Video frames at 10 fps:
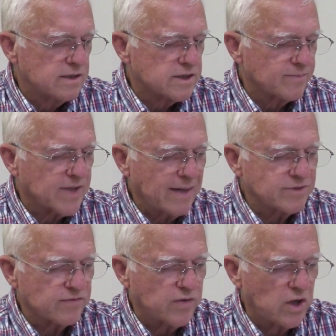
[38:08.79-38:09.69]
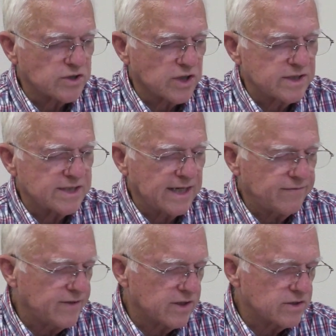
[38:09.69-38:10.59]
Sometimes it falls on
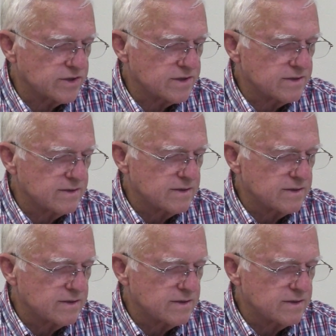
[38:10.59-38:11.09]
deaf ears,